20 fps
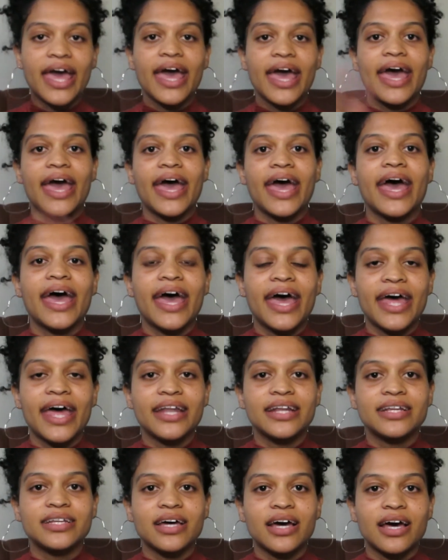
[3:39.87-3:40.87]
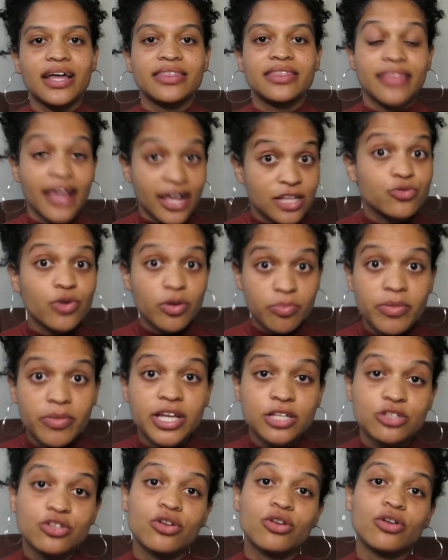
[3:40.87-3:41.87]
And that's what
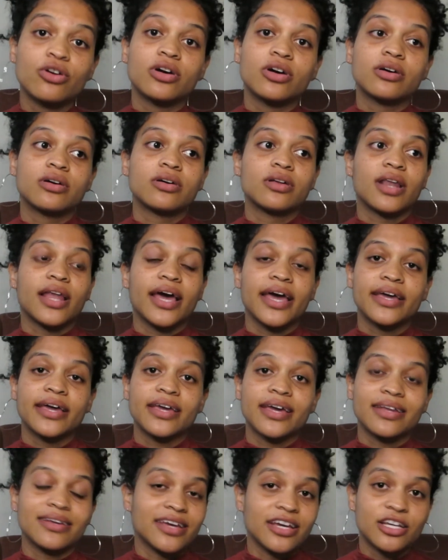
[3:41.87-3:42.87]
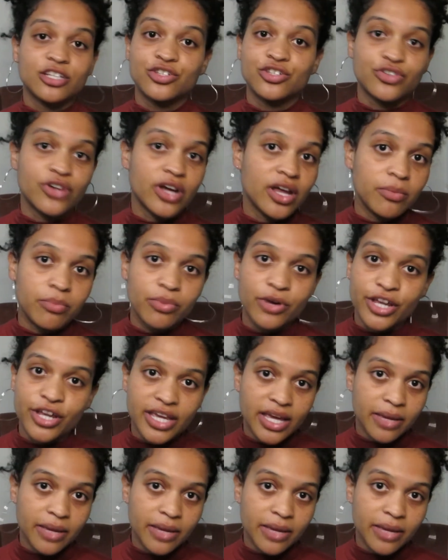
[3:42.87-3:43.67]
makes you look like an extra in Breaking